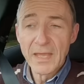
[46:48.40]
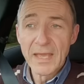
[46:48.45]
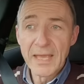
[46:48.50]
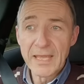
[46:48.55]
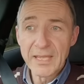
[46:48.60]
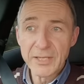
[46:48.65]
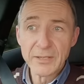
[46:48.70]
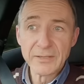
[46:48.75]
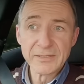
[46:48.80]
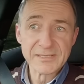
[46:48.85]

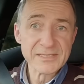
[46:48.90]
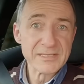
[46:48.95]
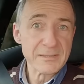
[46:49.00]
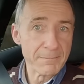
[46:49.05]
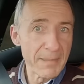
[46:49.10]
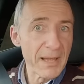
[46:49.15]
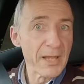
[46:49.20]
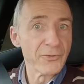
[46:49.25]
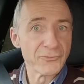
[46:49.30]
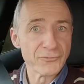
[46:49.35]
It uses a
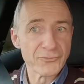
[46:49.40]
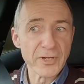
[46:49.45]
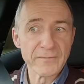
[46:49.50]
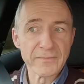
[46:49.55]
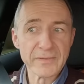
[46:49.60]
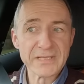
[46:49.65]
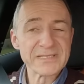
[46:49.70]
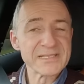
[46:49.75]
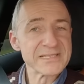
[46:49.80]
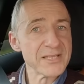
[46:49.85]

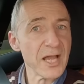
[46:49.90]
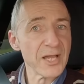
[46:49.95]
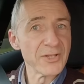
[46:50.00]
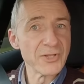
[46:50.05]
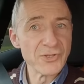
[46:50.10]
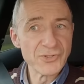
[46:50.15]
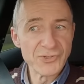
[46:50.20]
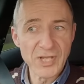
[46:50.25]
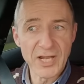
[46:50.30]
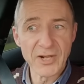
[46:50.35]
belt-driven
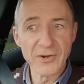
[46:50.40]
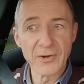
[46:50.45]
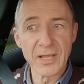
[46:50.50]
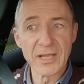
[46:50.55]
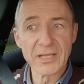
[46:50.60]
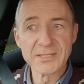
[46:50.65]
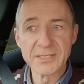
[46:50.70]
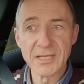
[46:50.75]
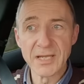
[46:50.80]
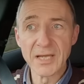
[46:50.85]
starter
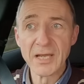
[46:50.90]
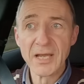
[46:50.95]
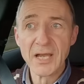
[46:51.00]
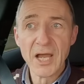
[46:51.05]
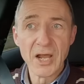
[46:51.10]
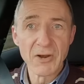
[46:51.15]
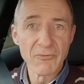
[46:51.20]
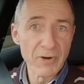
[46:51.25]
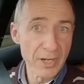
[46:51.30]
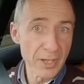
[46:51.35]
generator
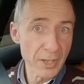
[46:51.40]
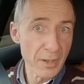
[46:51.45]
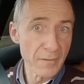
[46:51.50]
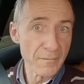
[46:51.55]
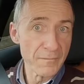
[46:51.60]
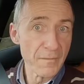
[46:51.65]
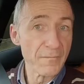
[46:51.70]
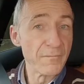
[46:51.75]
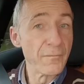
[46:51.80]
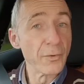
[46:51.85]
running
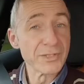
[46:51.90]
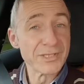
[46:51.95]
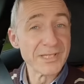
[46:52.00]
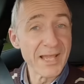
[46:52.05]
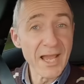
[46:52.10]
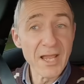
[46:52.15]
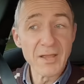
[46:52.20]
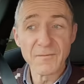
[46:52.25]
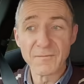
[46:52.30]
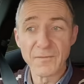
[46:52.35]
off a
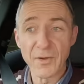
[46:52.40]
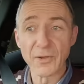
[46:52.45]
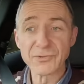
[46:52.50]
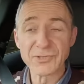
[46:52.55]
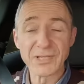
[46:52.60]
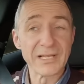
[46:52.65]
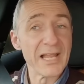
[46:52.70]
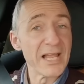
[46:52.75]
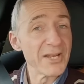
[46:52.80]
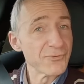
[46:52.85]

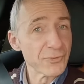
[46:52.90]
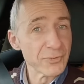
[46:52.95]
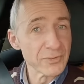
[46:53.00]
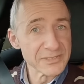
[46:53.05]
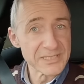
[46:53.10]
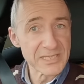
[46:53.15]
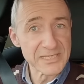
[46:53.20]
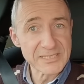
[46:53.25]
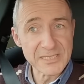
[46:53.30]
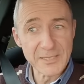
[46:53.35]
48-volt electrical
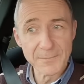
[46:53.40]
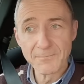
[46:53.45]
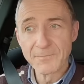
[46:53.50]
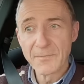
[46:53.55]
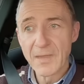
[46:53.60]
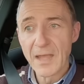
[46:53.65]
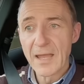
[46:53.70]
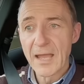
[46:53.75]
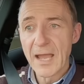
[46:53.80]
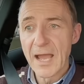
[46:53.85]
system.
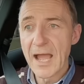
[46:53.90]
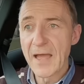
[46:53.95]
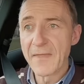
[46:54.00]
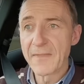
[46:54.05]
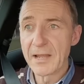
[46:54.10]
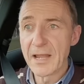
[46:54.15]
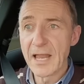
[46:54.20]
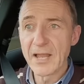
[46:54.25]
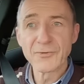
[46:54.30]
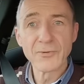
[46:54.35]

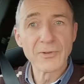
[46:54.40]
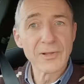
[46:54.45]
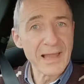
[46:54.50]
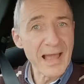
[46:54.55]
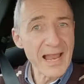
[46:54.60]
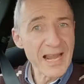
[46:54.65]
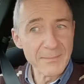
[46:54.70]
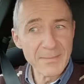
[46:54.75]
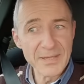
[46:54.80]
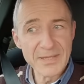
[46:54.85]
The electrical
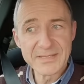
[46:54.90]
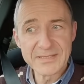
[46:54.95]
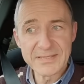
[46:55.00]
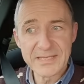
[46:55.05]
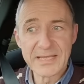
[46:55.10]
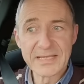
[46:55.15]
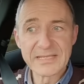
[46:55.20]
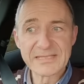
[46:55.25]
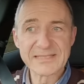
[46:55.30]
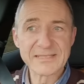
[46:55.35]

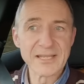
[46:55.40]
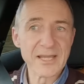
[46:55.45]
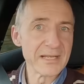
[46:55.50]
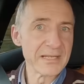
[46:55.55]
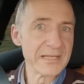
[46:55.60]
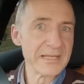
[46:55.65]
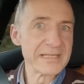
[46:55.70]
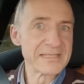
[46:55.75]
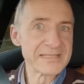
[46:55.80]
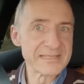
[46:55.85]
element is
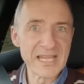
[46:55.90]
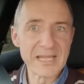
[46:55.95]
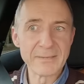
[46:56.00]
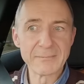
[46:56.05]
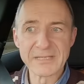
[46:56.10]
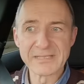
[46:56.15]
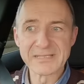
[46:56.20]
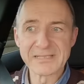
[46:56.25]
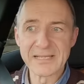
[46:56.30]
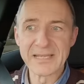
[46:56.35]
certainly
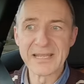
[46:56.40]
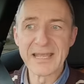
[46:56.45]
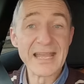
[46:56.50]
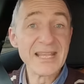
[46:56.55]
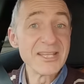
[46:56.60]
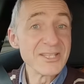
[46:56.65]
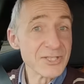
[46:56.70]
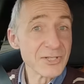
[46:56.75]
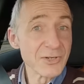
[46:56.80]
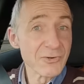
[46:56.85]
seamlessly
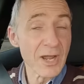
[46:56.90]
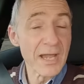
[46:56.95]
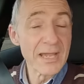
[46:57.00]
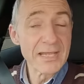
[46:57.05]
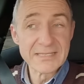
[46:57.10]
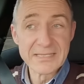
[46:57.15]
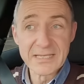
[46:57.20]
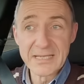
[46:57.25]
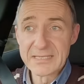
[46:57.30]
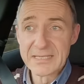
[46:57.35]

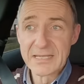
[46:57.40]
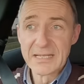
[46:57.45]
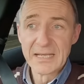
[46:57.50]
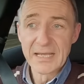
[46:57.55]
integrated.